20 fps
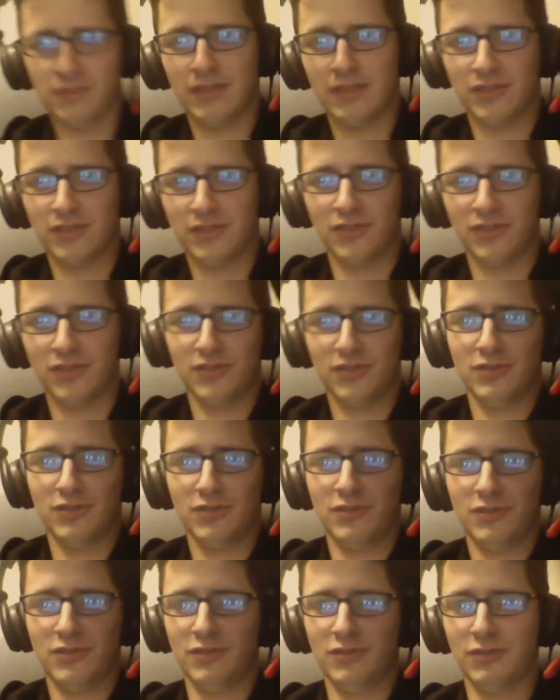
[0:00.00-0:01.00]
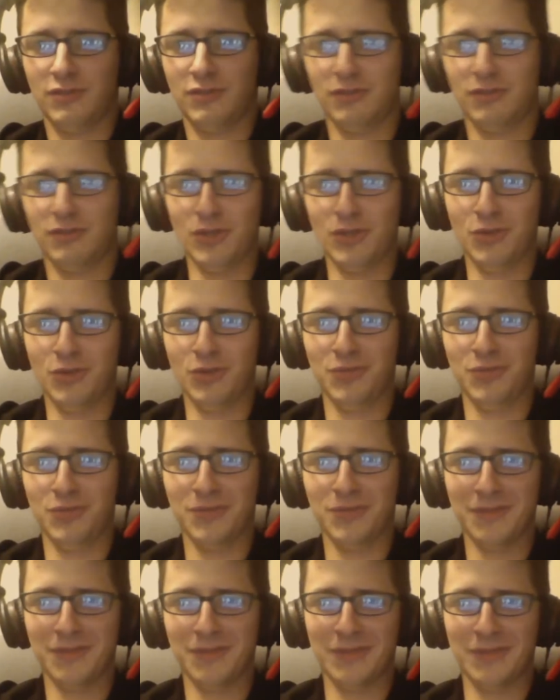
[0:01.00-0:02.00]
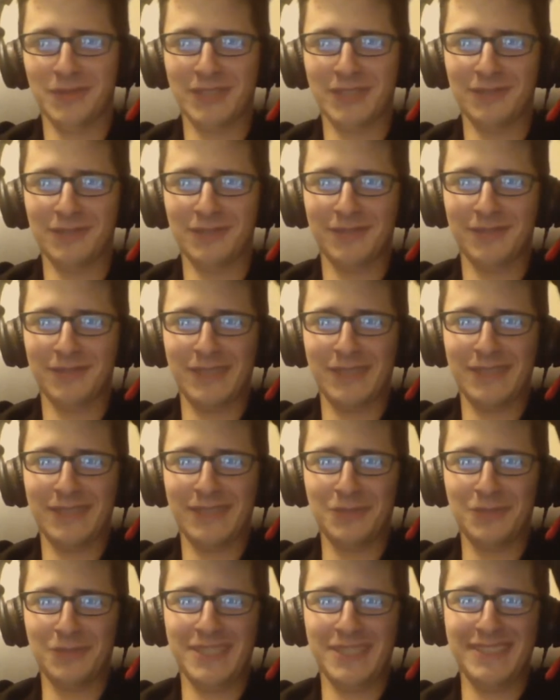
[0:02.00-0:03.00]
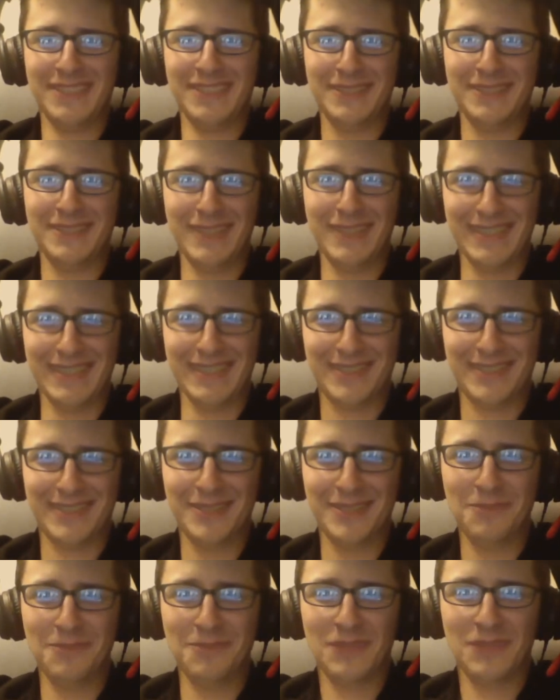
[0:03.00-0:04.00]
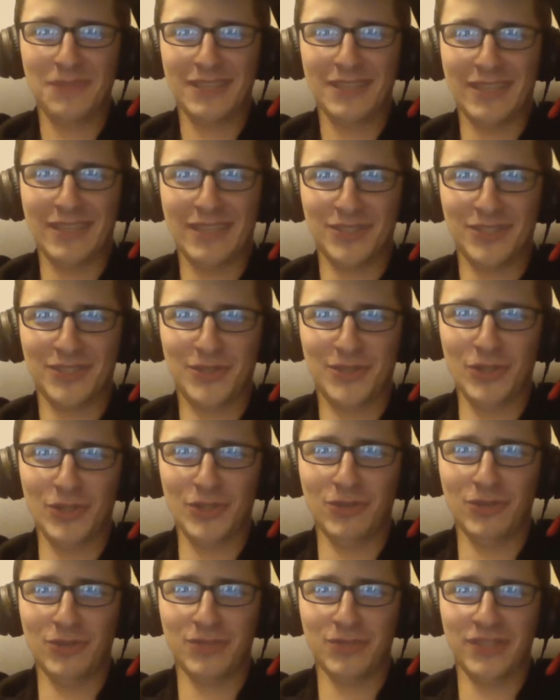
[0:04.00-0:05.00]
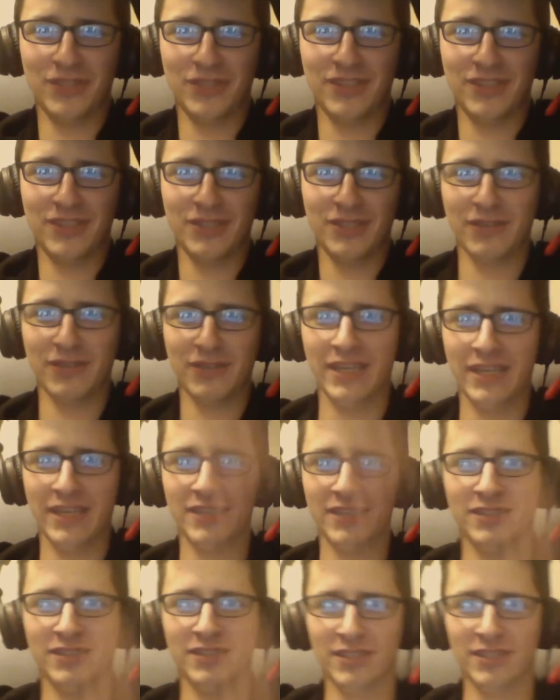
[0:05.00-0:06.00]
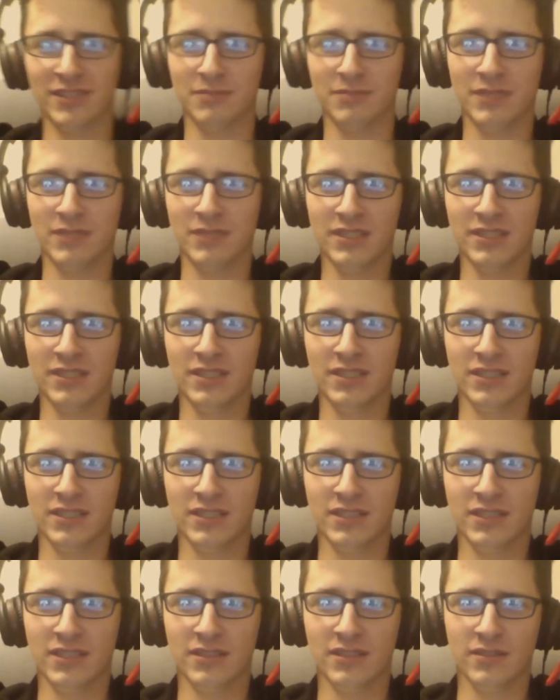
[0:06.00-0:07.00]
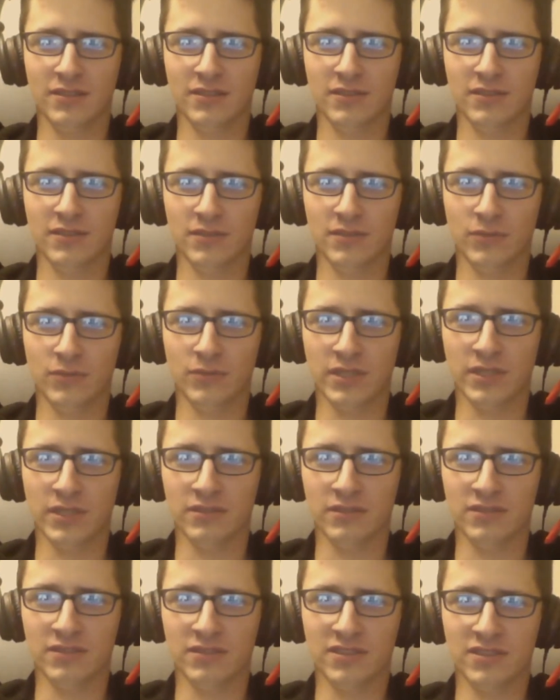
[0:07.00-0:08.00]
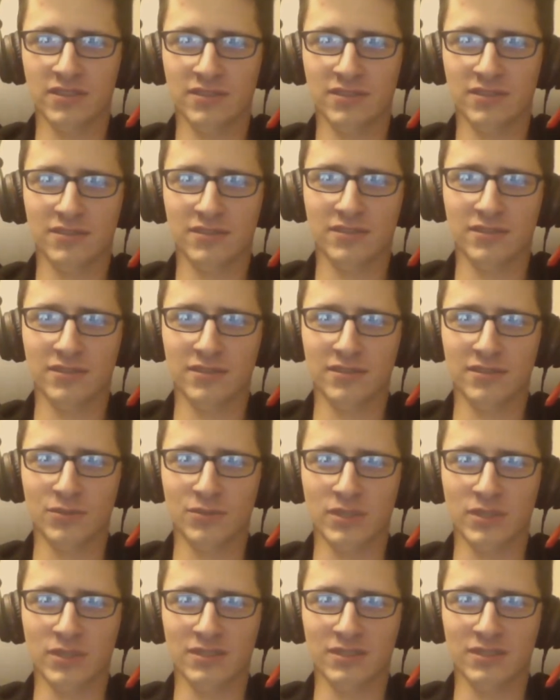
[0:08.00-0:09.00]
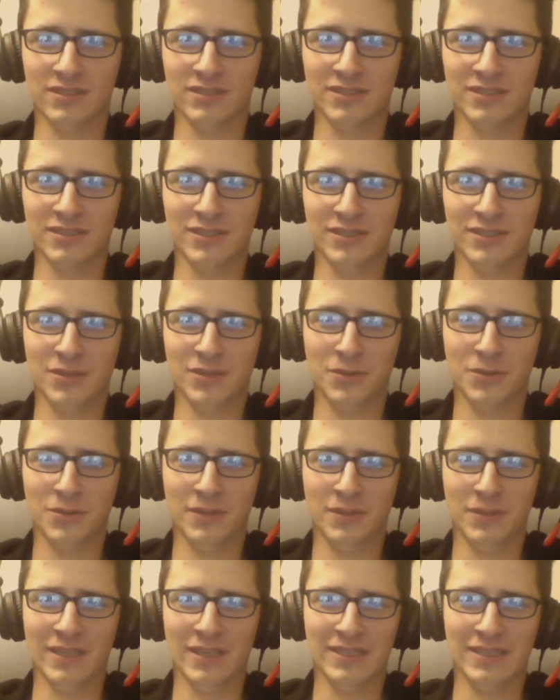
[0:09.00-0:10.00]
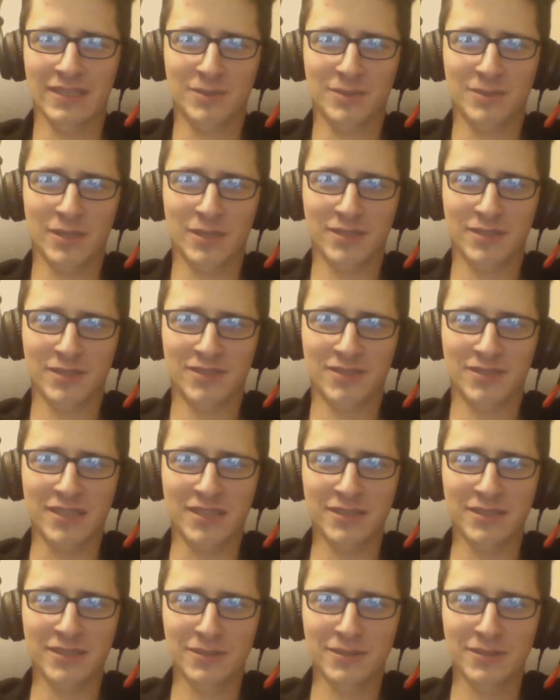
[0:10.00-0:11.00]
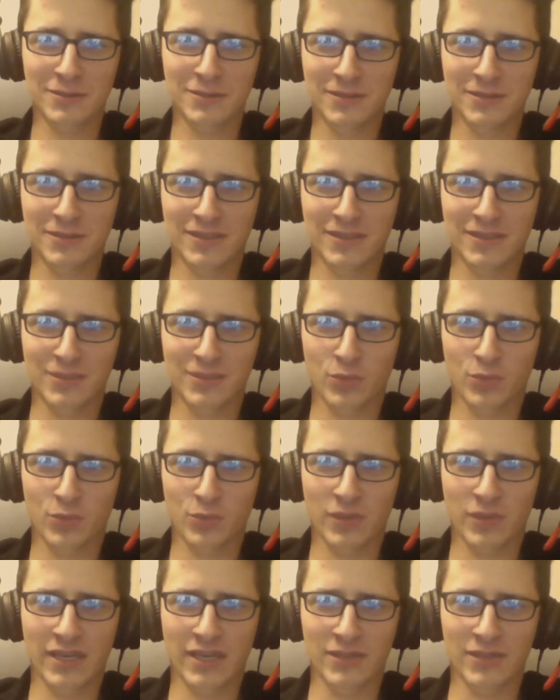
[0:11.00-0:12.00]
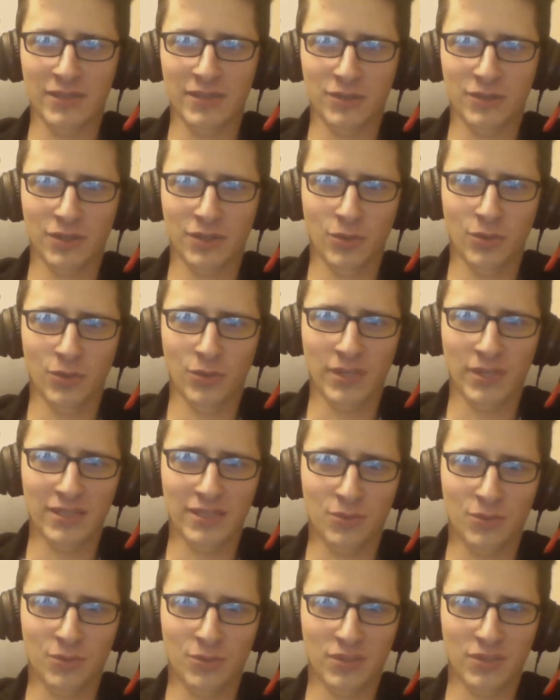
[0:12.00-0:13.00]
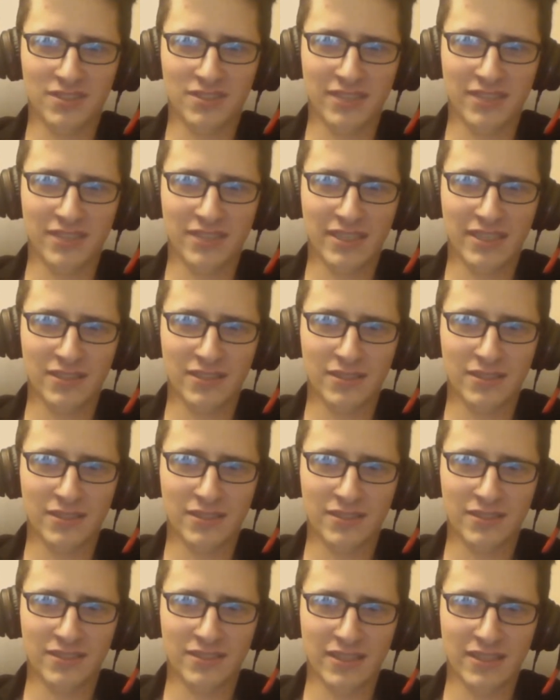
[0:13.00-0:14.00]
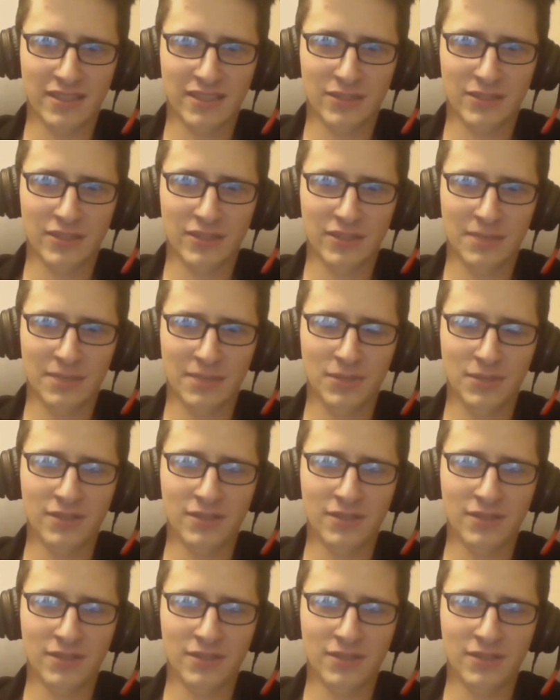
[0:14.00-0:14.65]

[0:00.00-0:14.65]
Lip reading: stove. If I can, that wait, yes, that's a stove right there. And where is it? Where is it? Yes, that is Satan. And oh, hey, what's that? Could that be?